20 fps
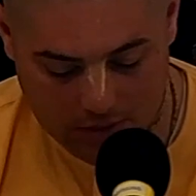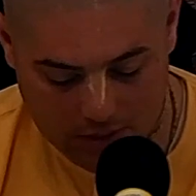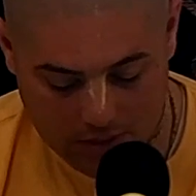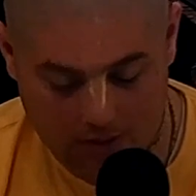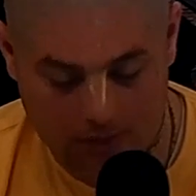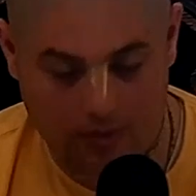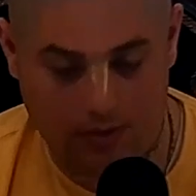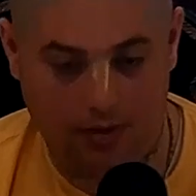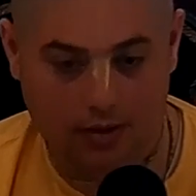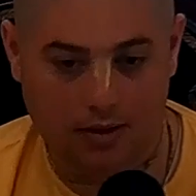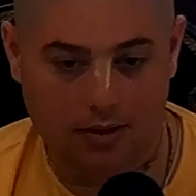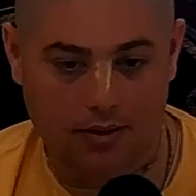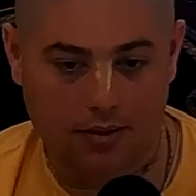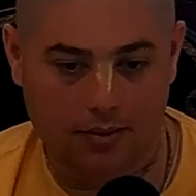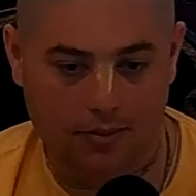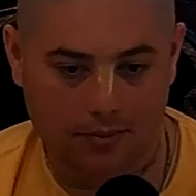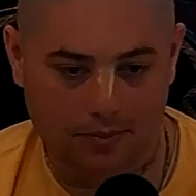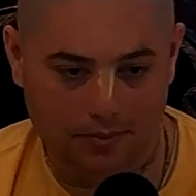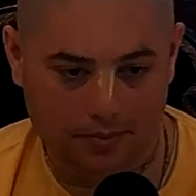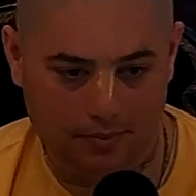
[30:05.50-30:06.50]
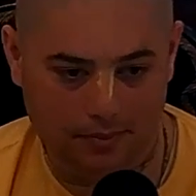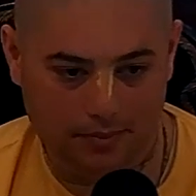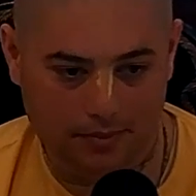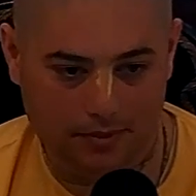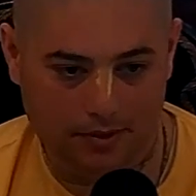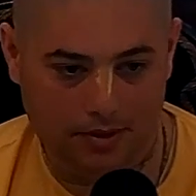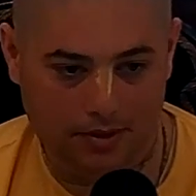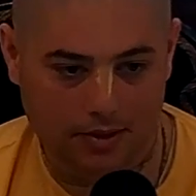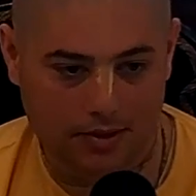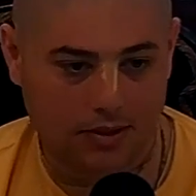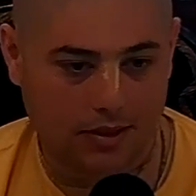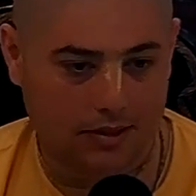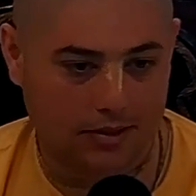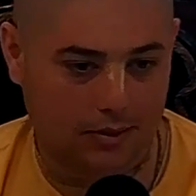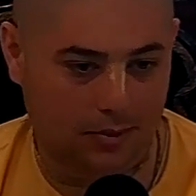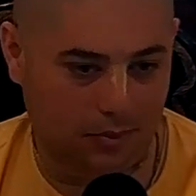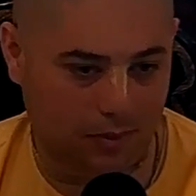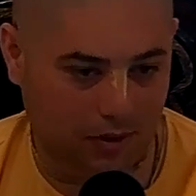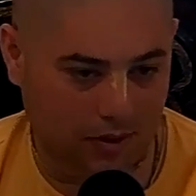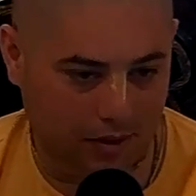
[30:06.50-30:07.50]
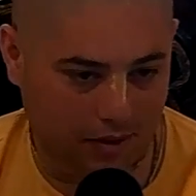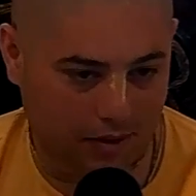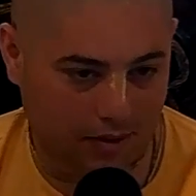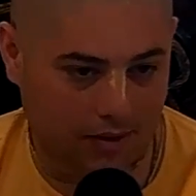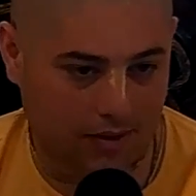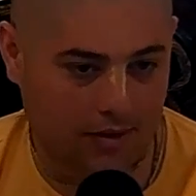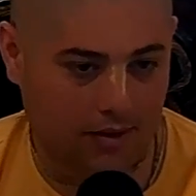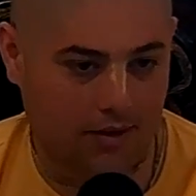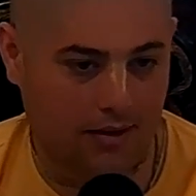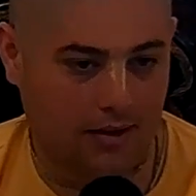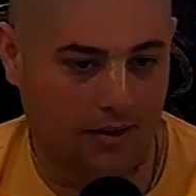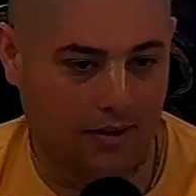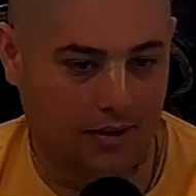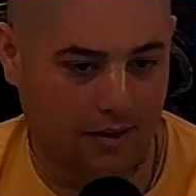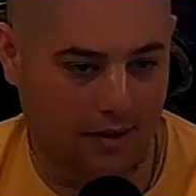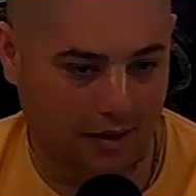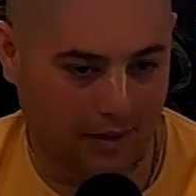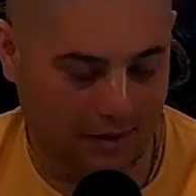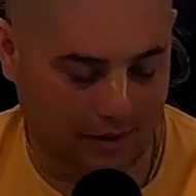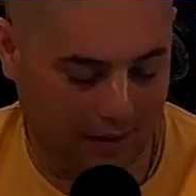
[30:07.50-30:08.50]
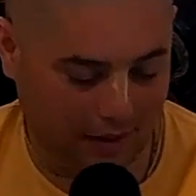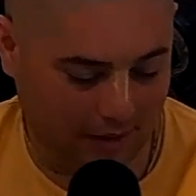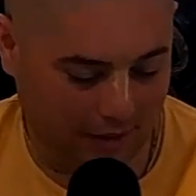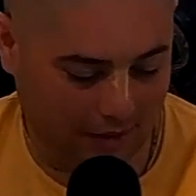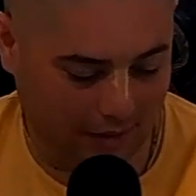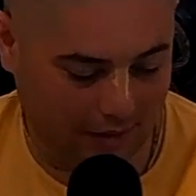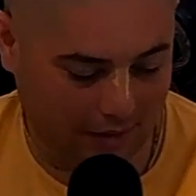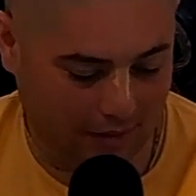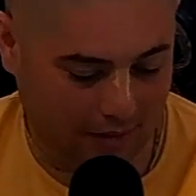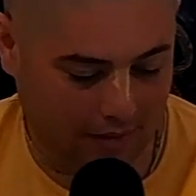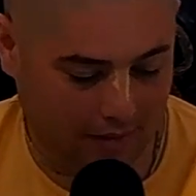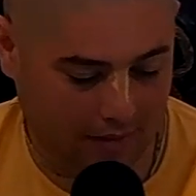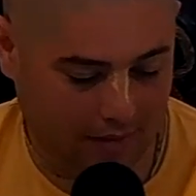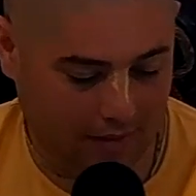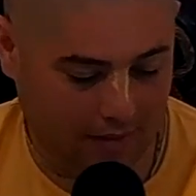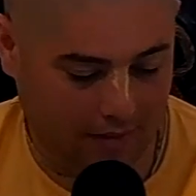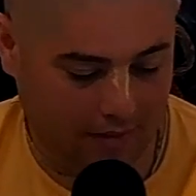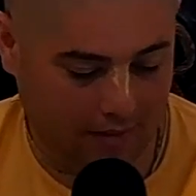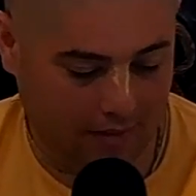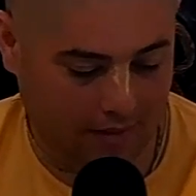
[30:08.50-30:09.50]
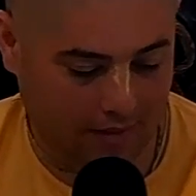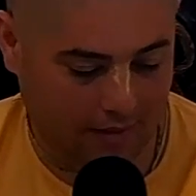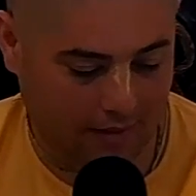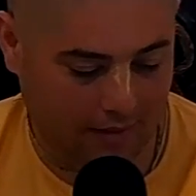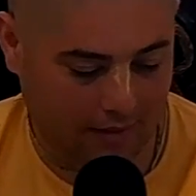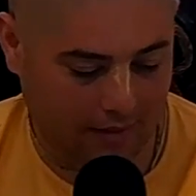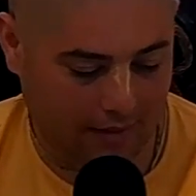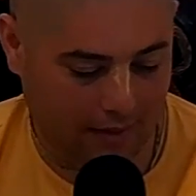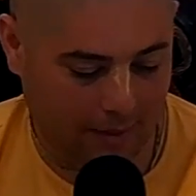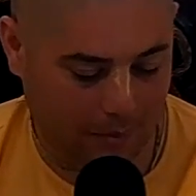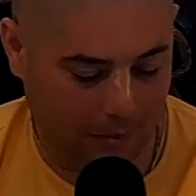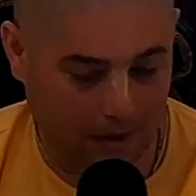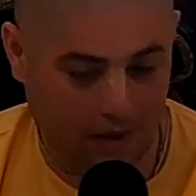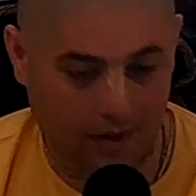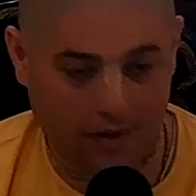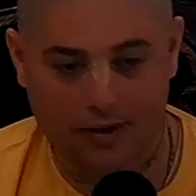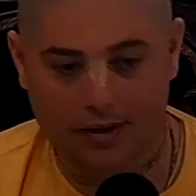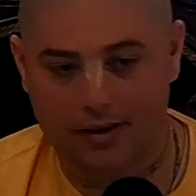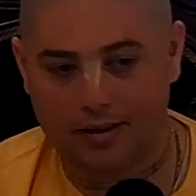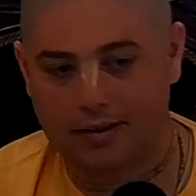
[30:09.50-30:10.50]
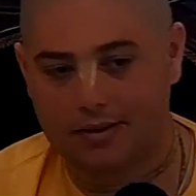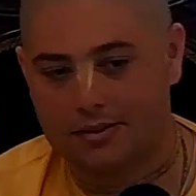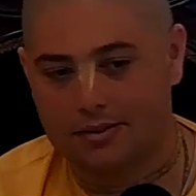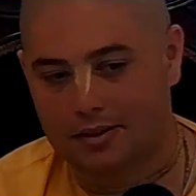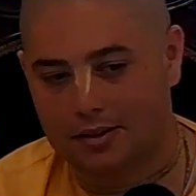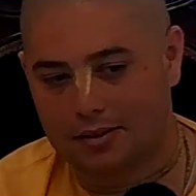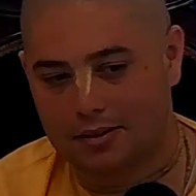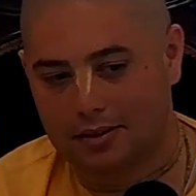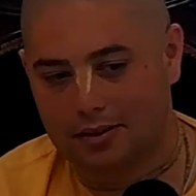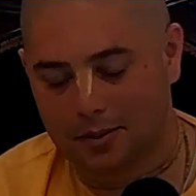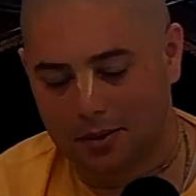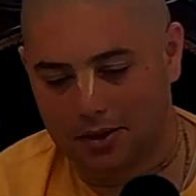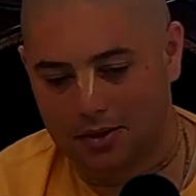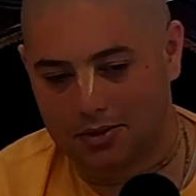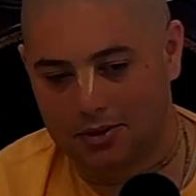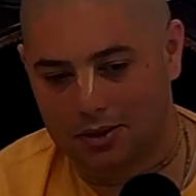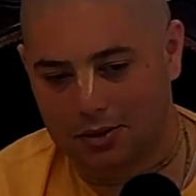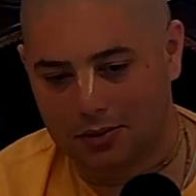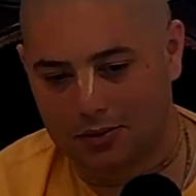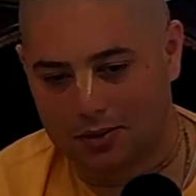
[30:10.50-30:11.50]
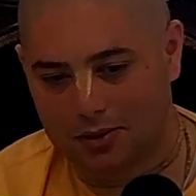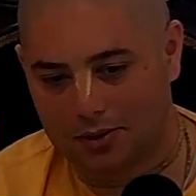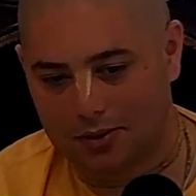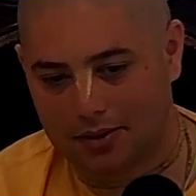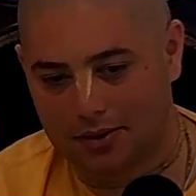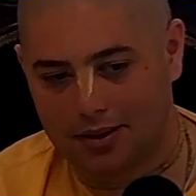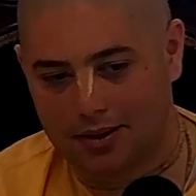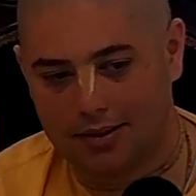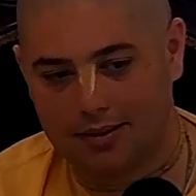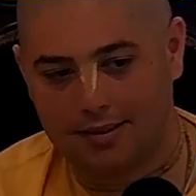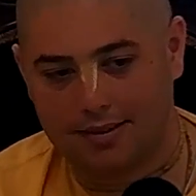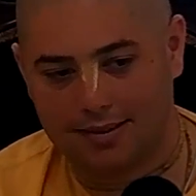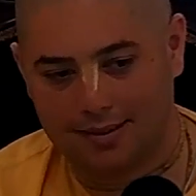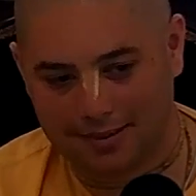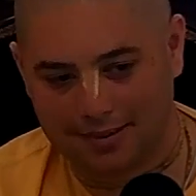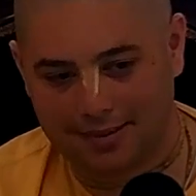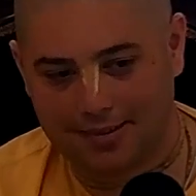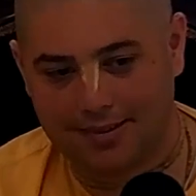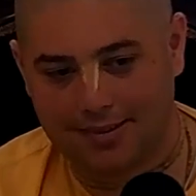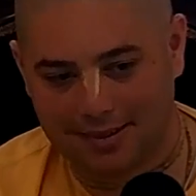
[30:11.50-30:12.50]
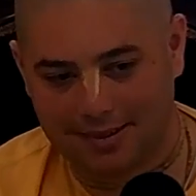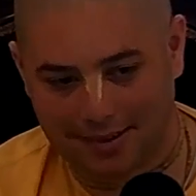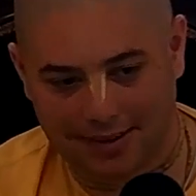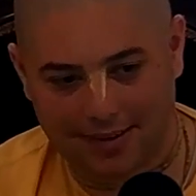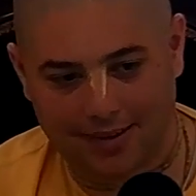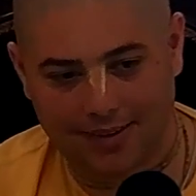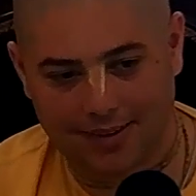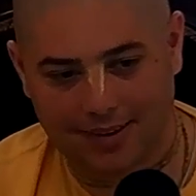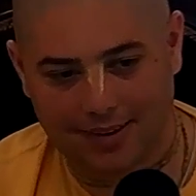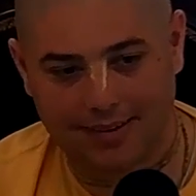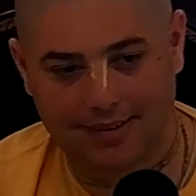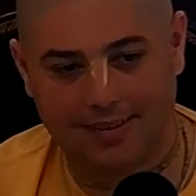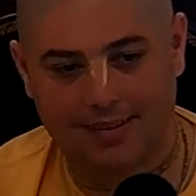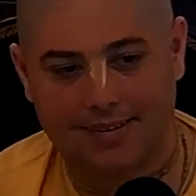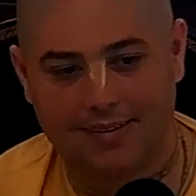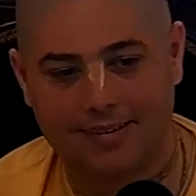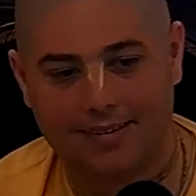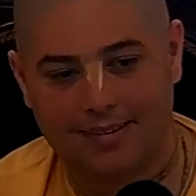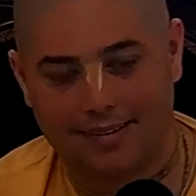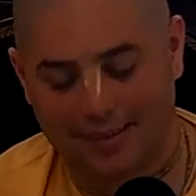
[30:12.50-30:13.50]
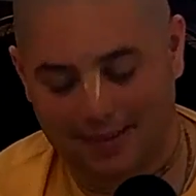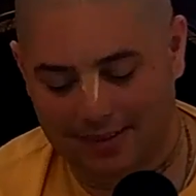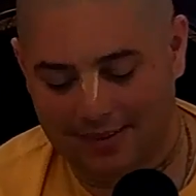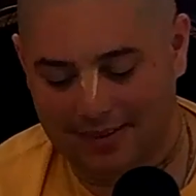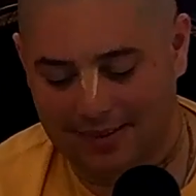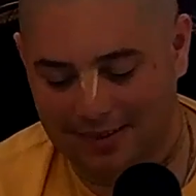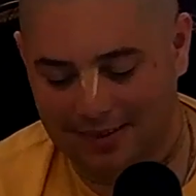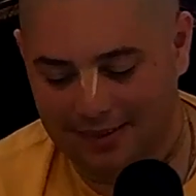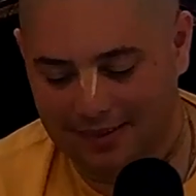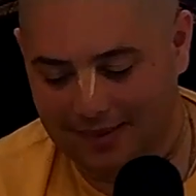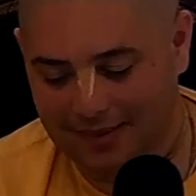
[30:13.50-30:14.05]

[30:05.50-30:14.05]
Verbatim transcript: Chandrika. So she has a bird, a deer, a monkey. So I'm not sure if you knew that. Did you know that? Okay.